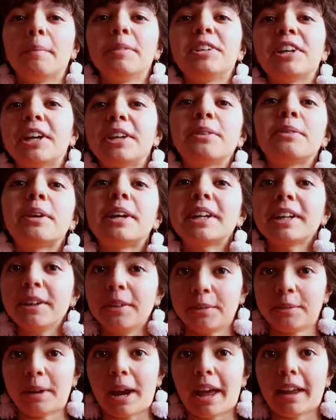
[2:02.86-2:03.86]
January,
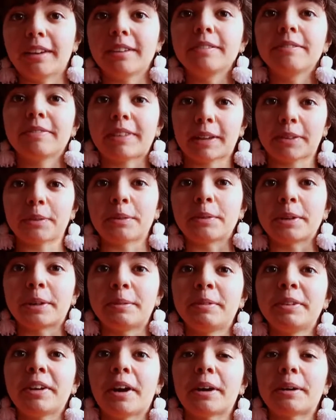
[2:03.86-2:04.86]
red. That's what we're
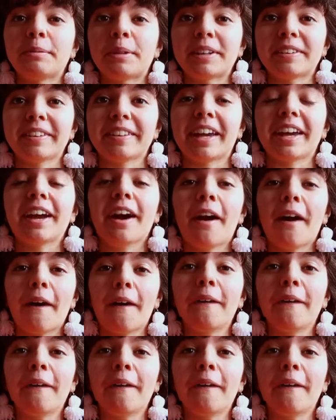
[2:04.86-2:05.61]
gonna be talking about today.